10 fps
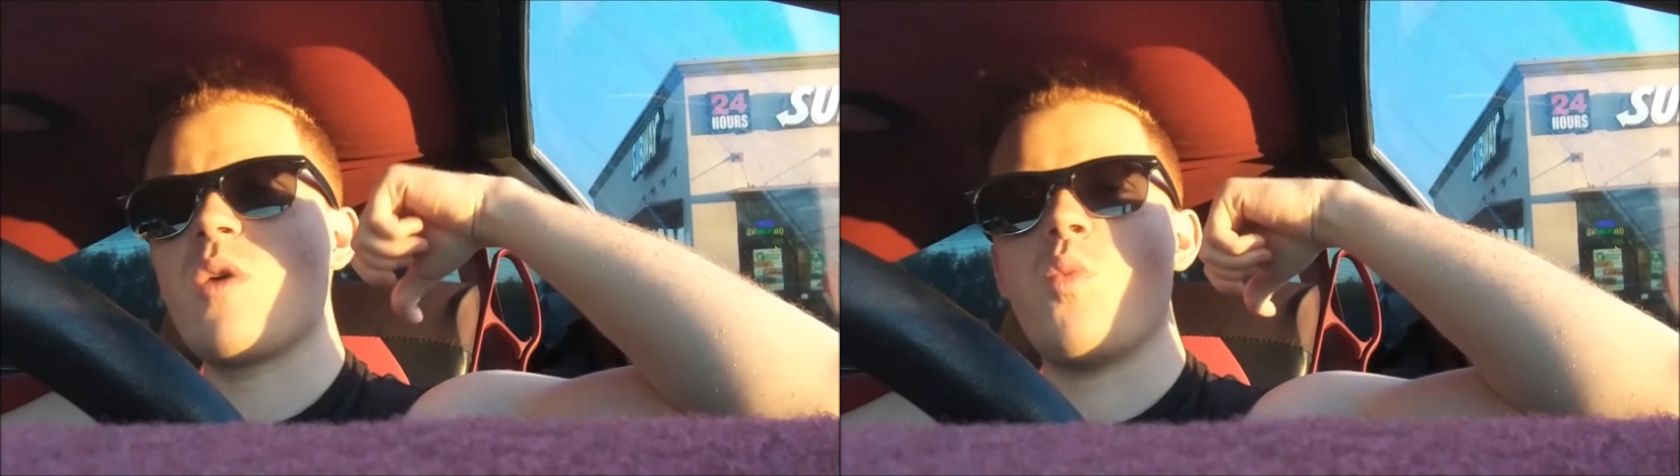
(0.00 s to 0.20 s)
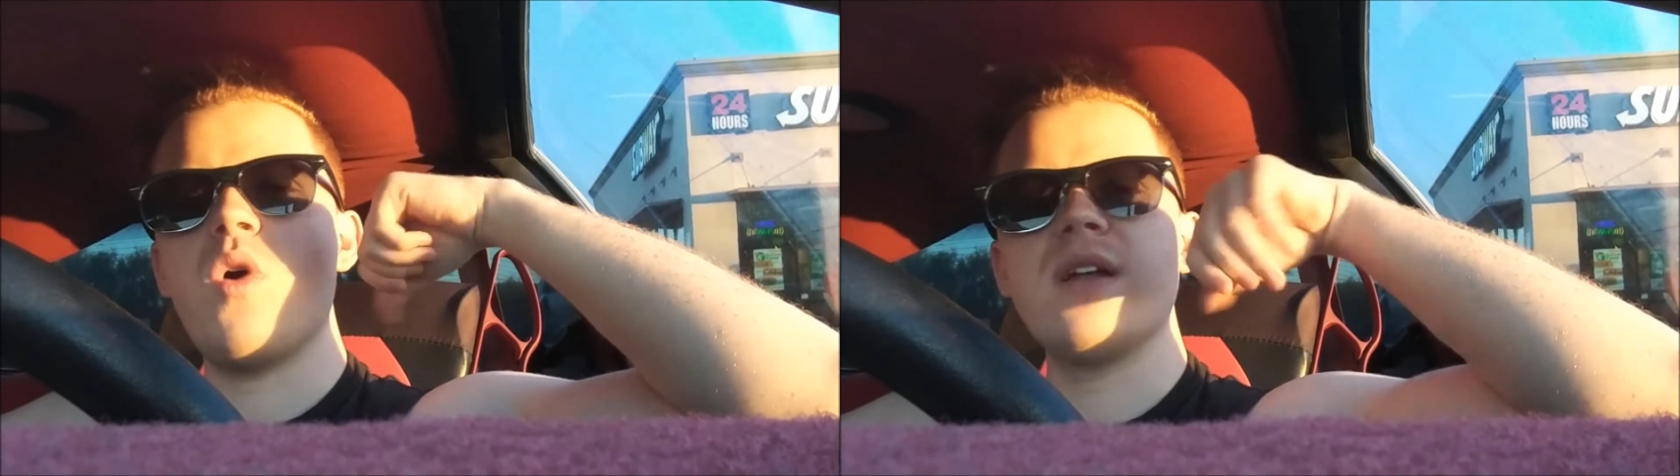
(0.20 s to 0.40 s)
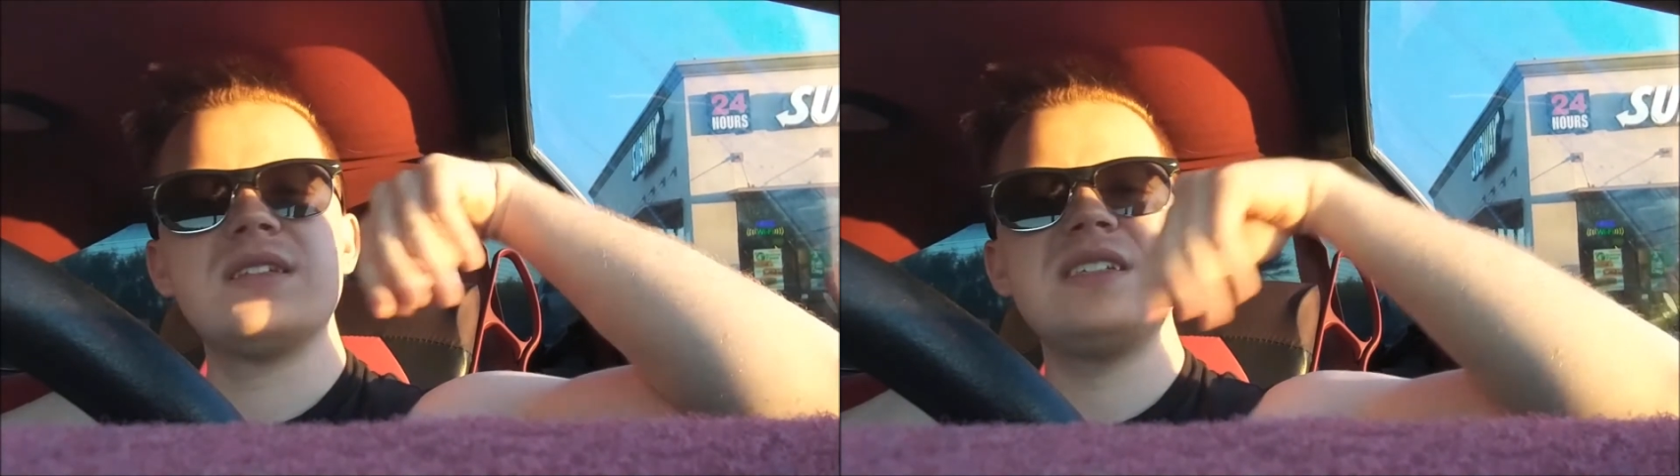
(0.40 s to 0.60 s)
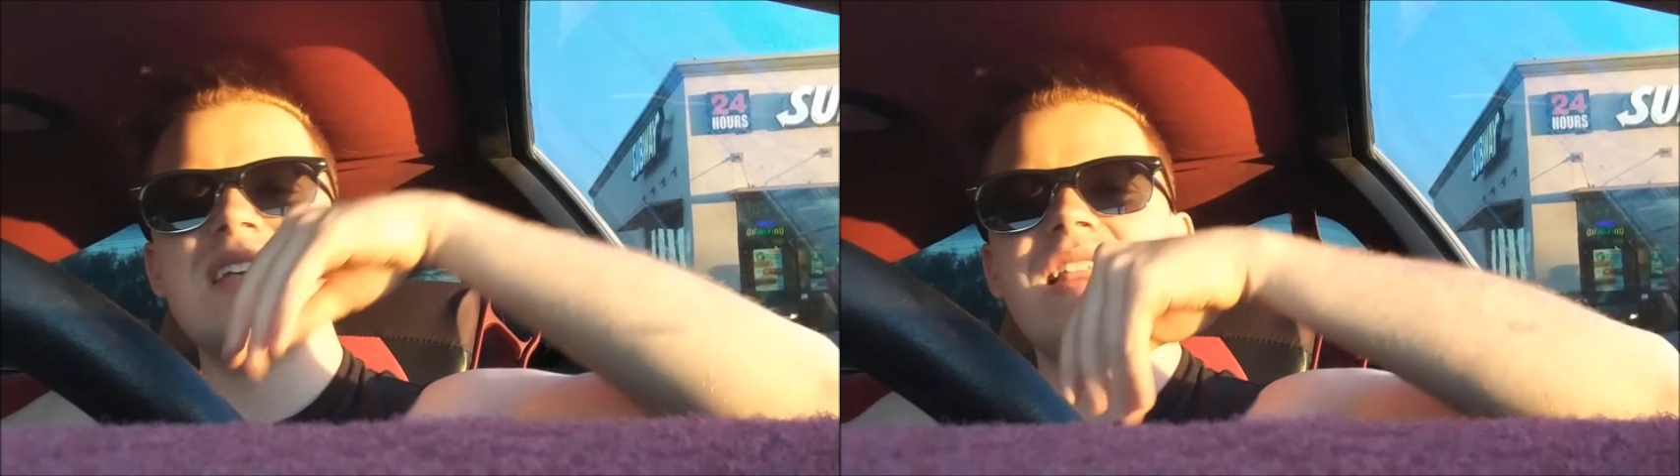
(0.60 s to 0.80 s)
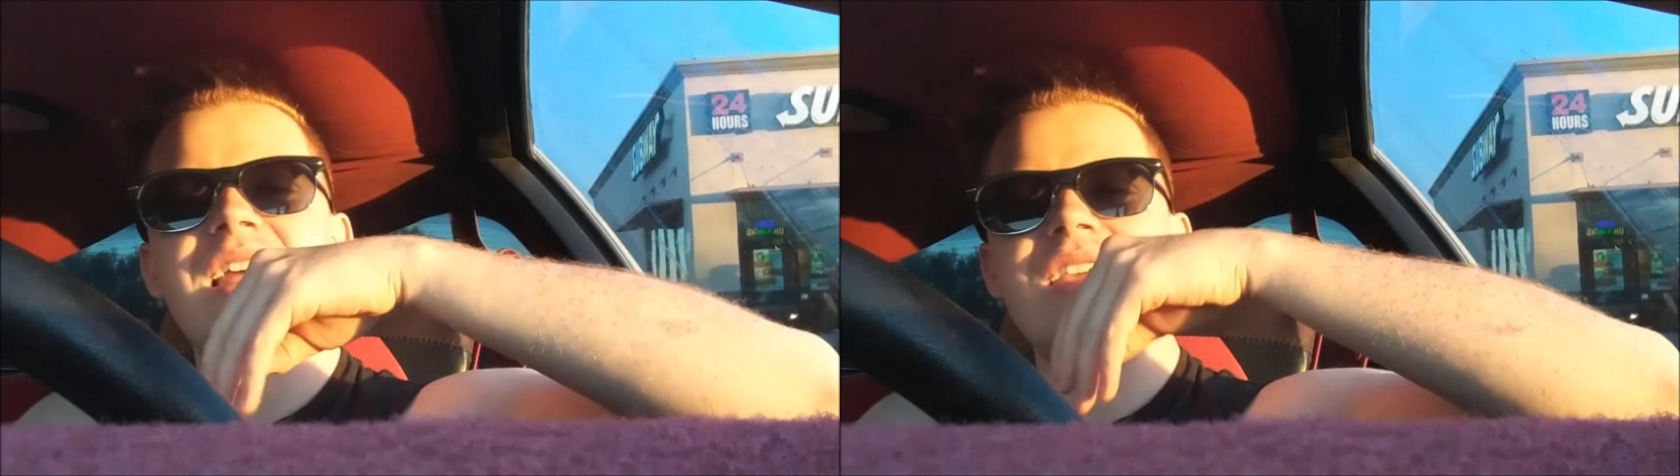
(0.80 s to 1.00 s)
ones. He's
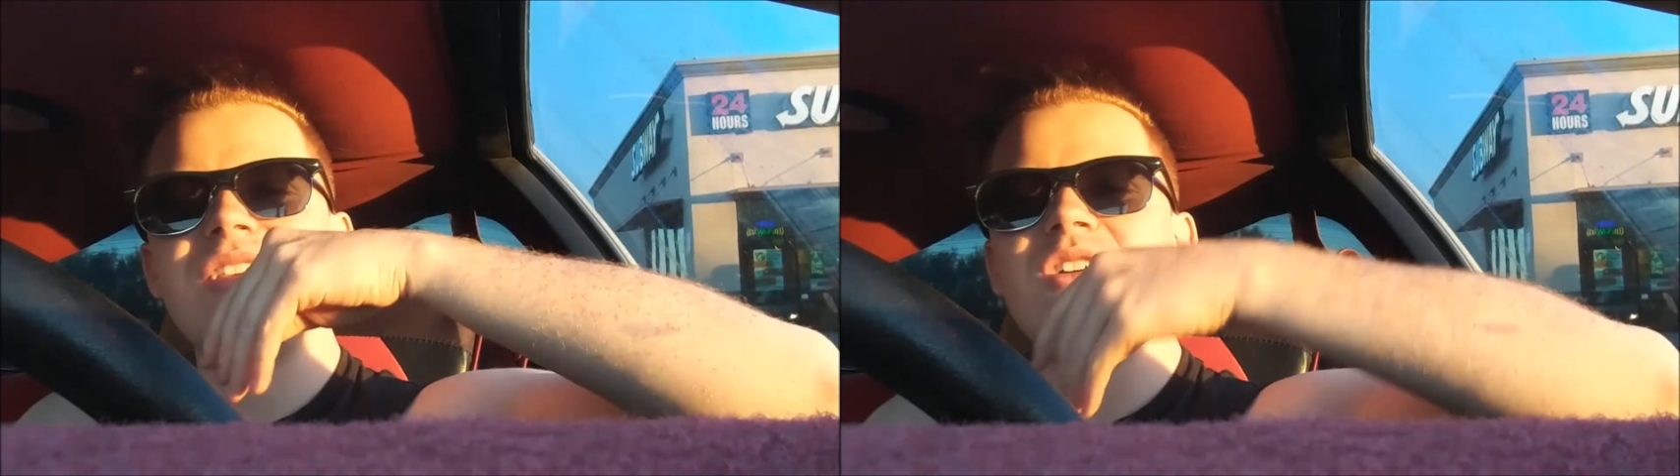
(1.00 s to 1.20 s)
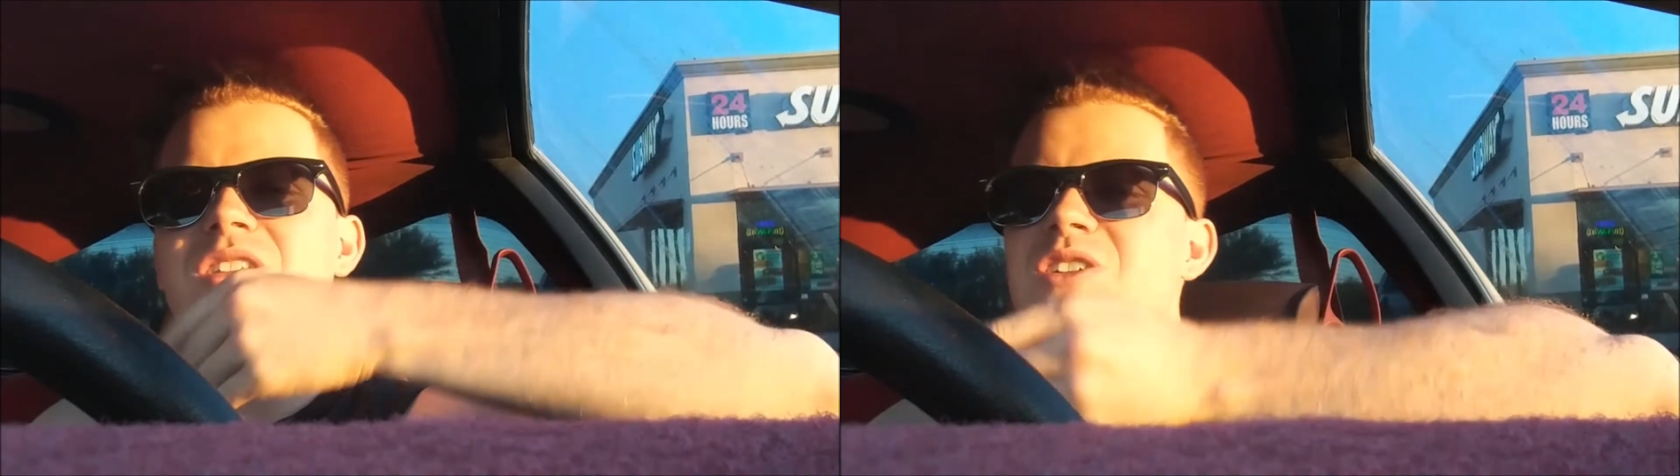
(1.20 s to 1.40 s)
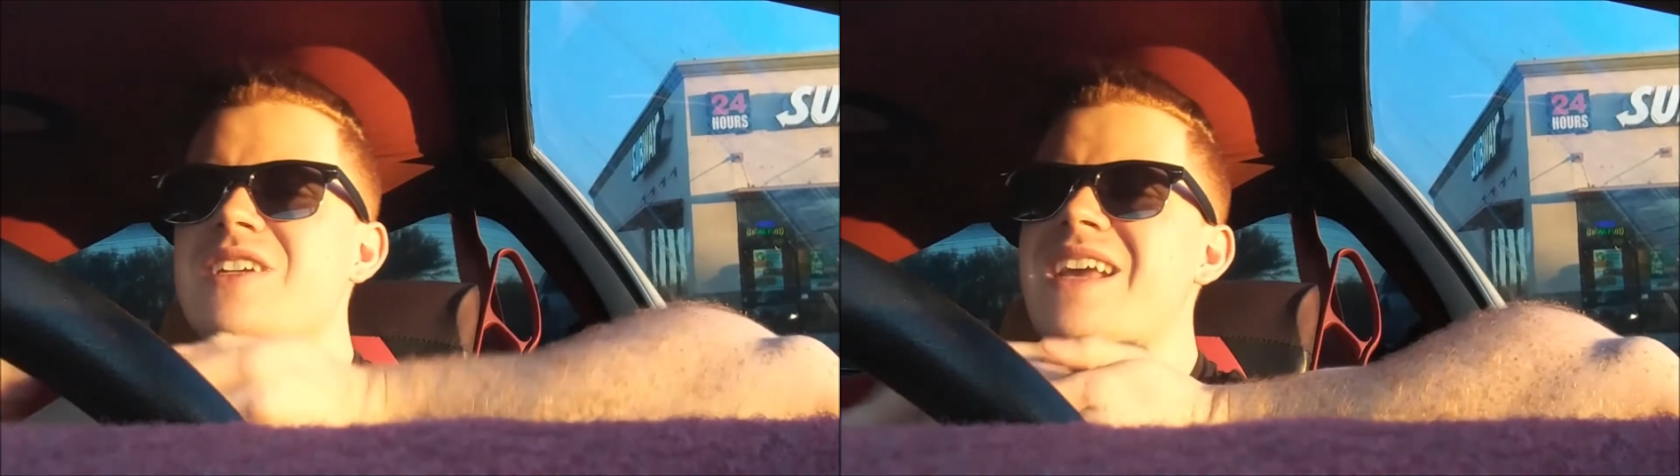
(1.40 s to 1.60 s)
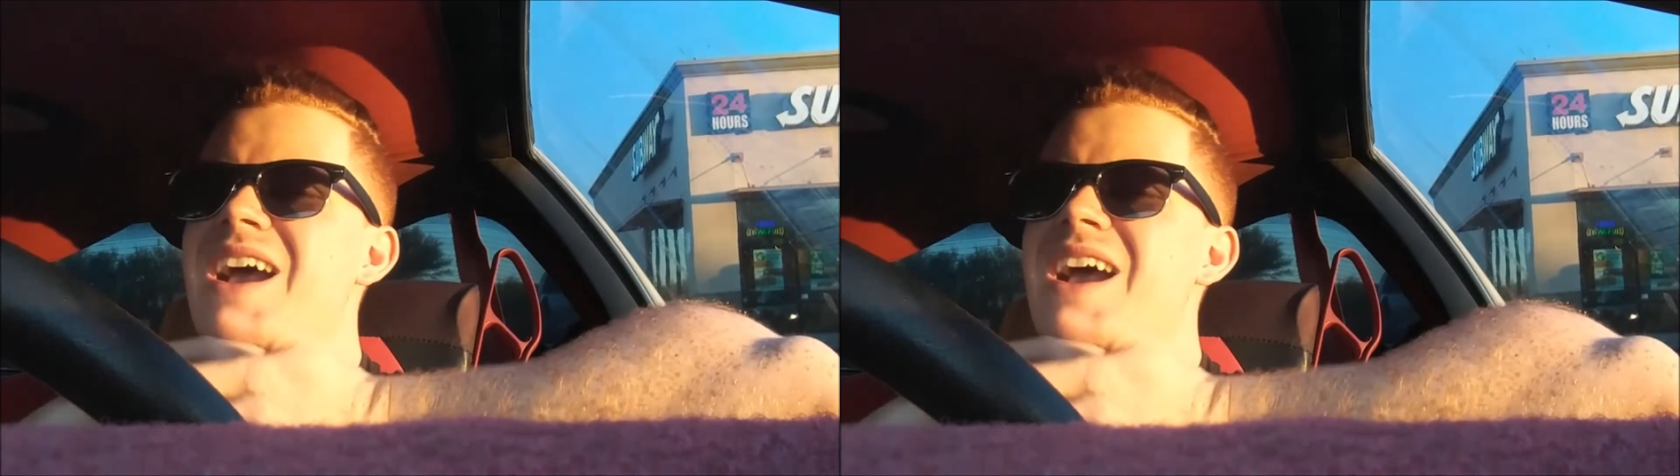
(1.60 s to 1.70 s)
not like you know they usually